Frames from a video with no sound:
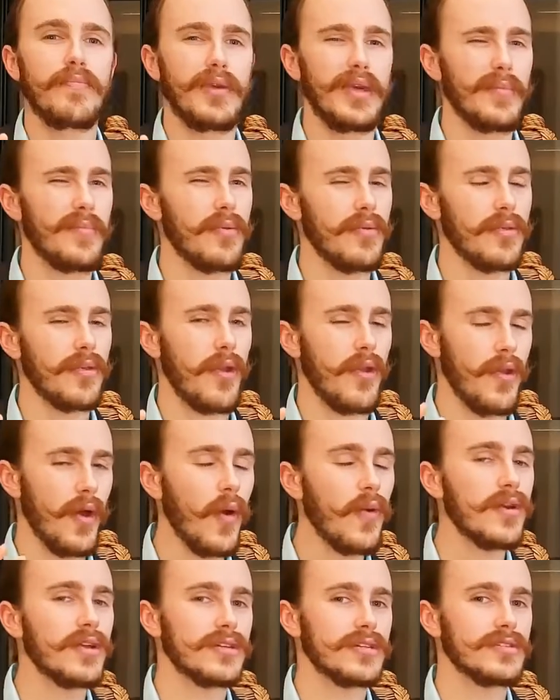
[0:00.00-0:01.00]
people
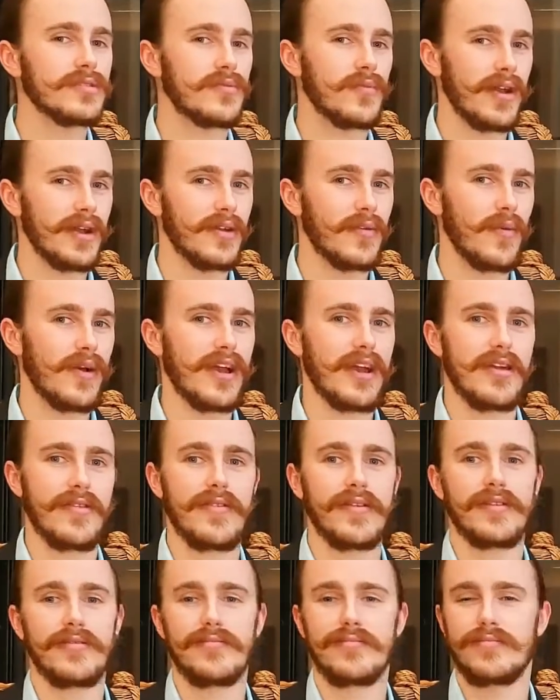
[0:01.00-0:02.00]
notice right away
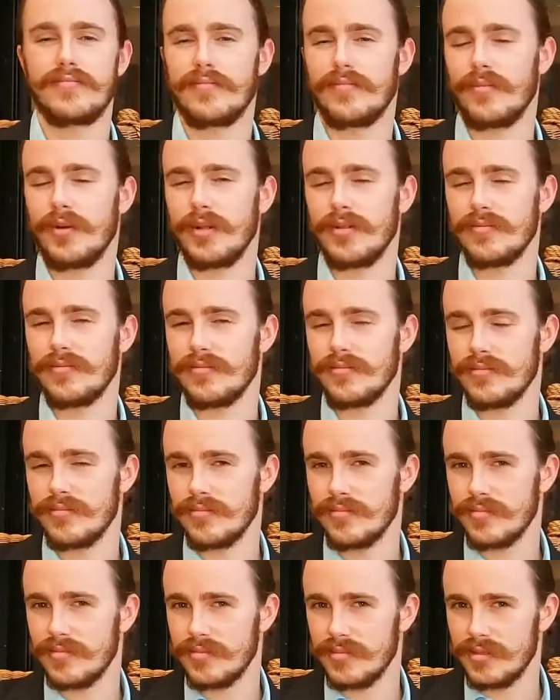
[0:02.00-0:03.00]
that, well,
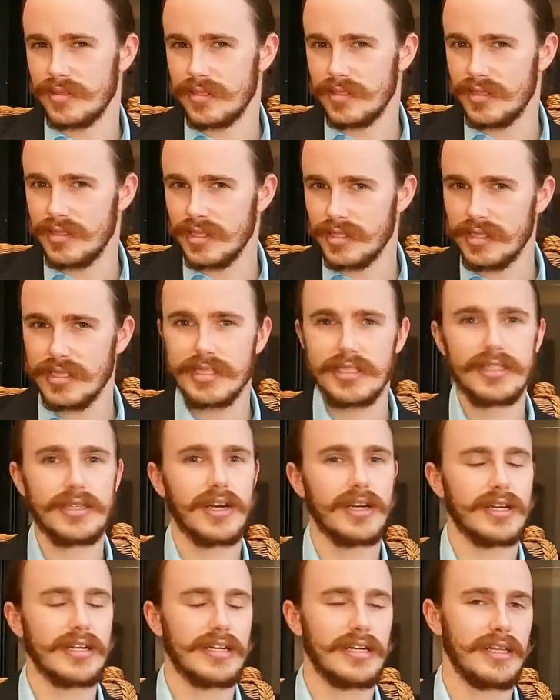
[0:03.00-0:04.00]
this is
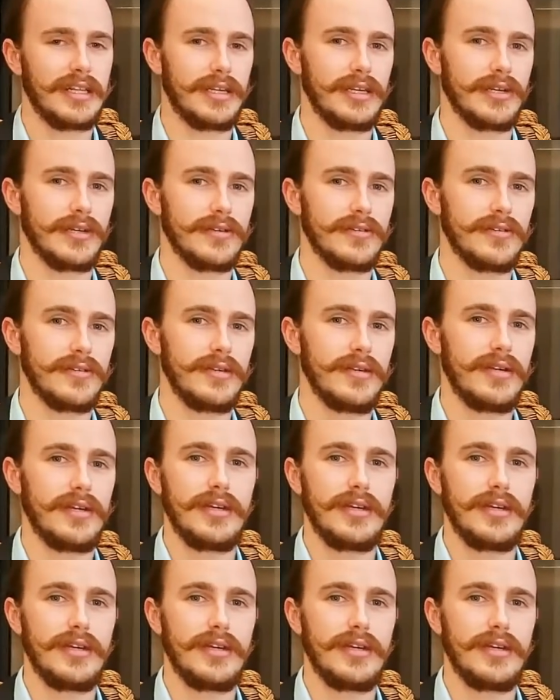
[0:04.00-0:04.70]
not clear.